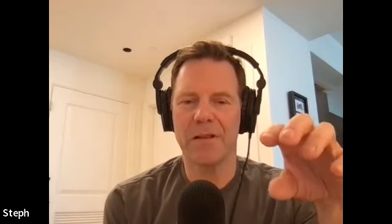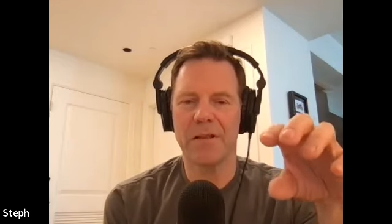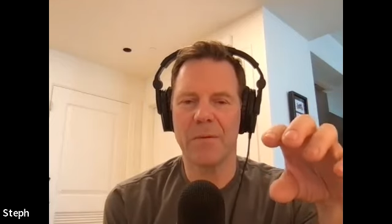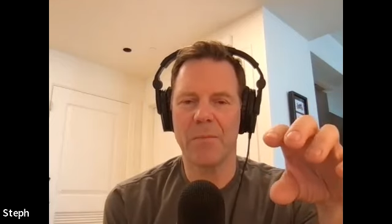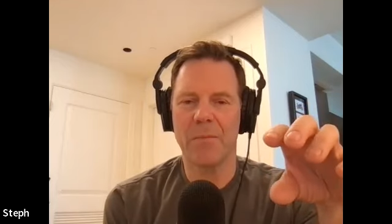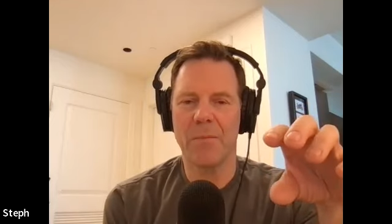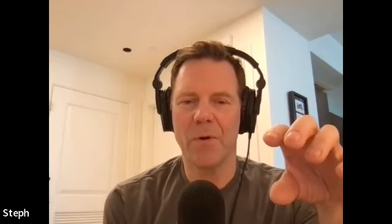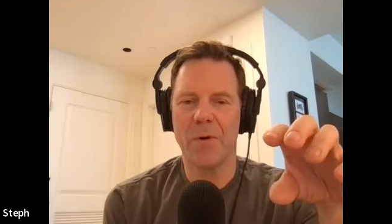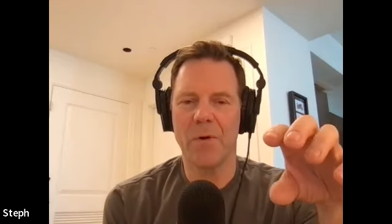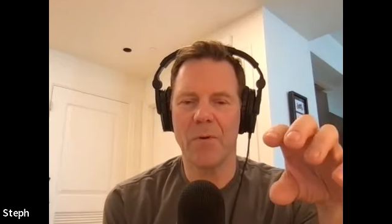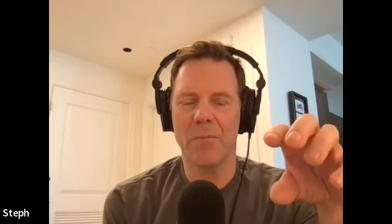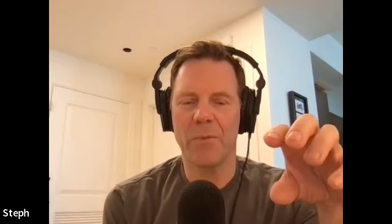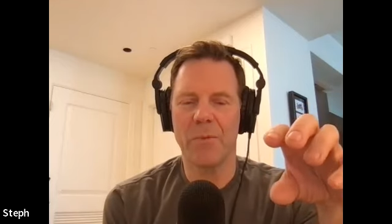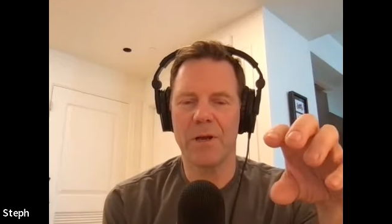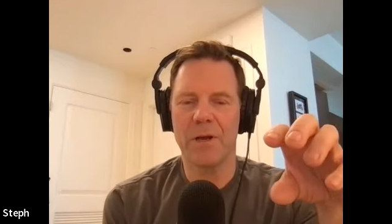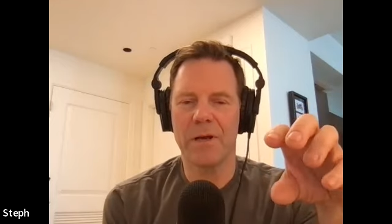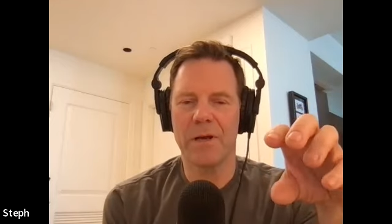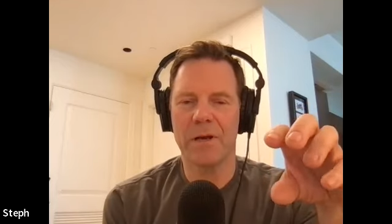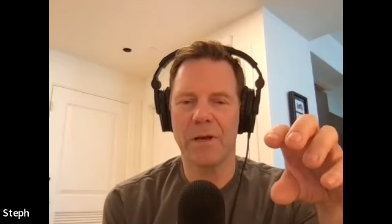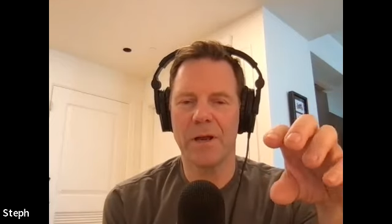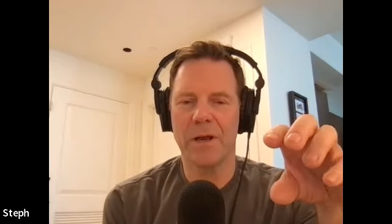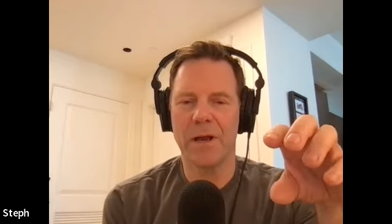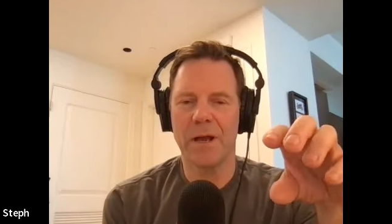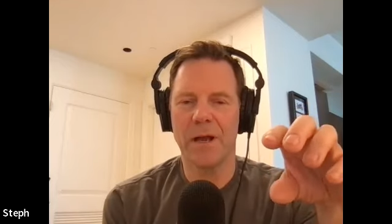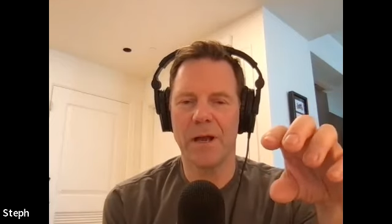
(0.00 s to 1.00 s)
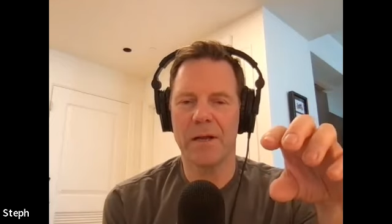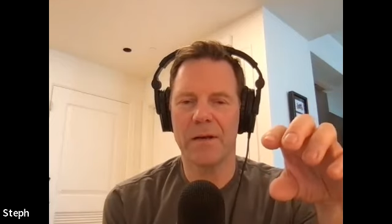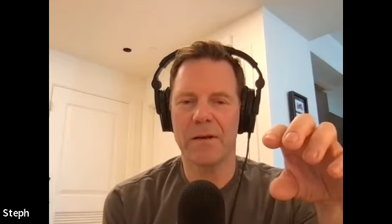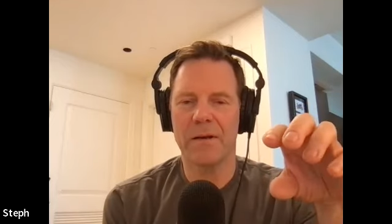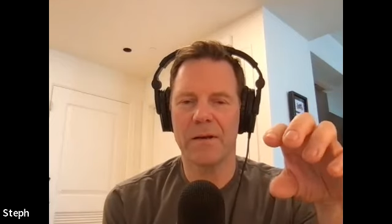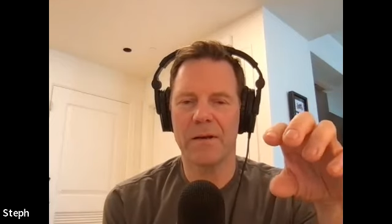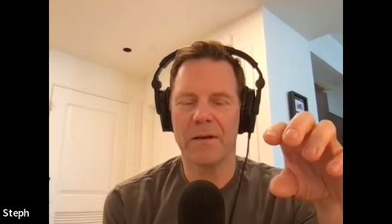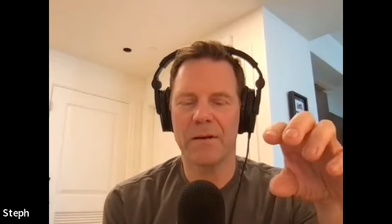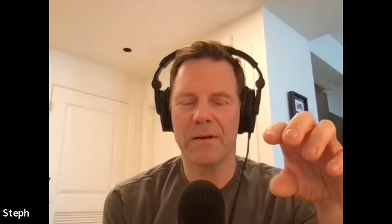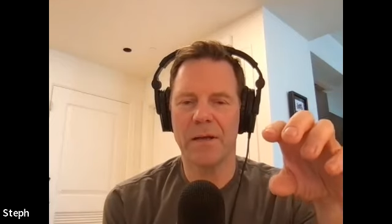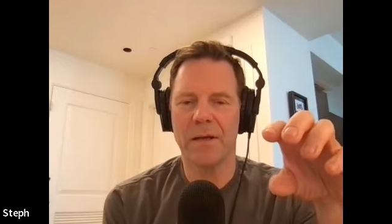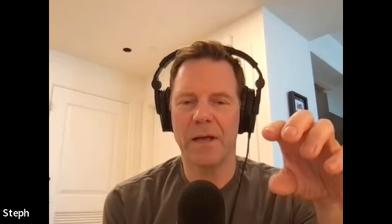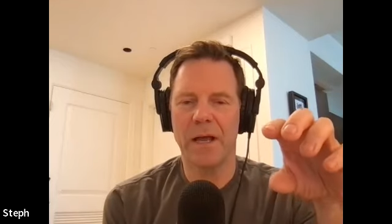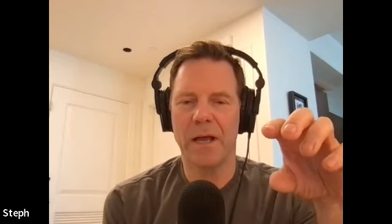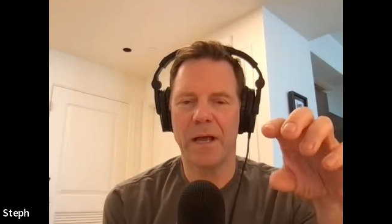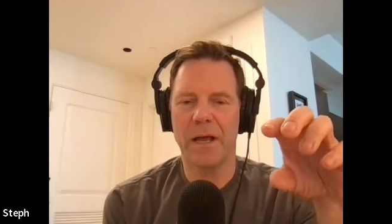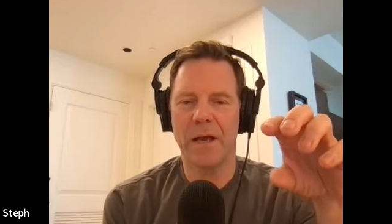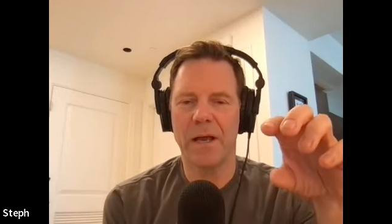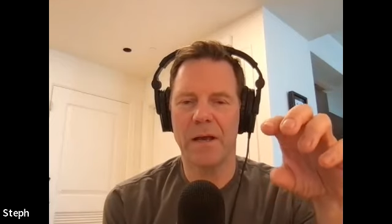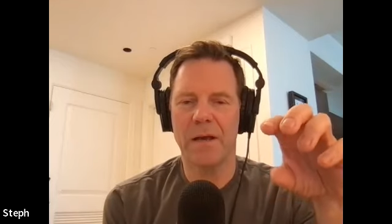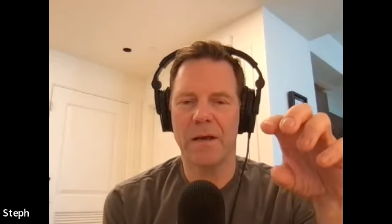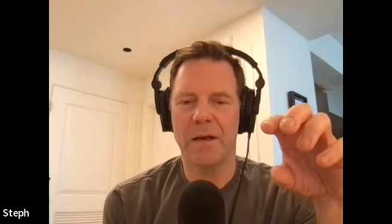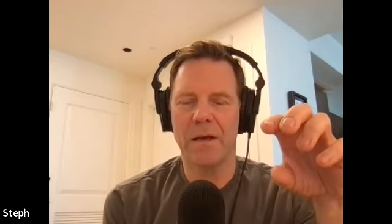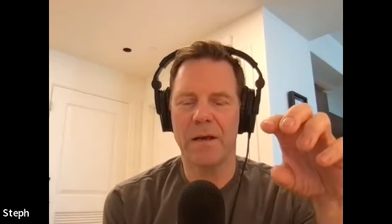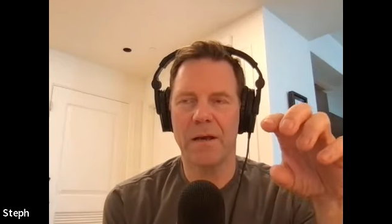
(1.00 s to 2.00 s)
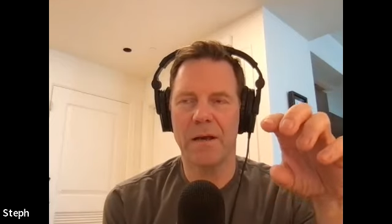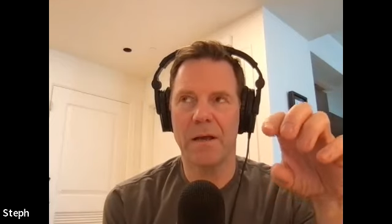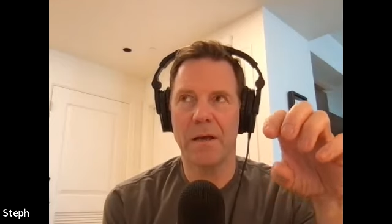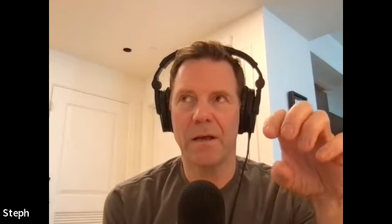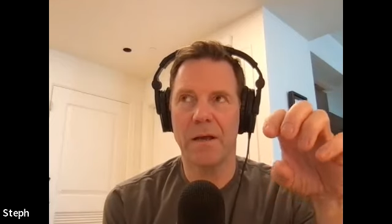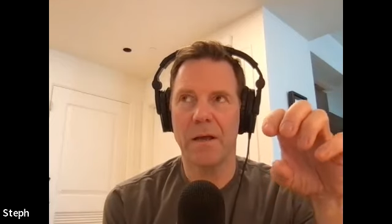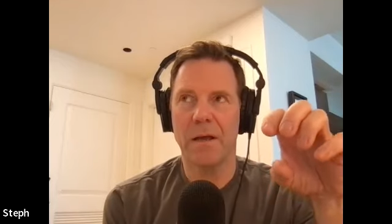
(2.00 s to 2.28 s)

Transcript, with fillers: the moment and and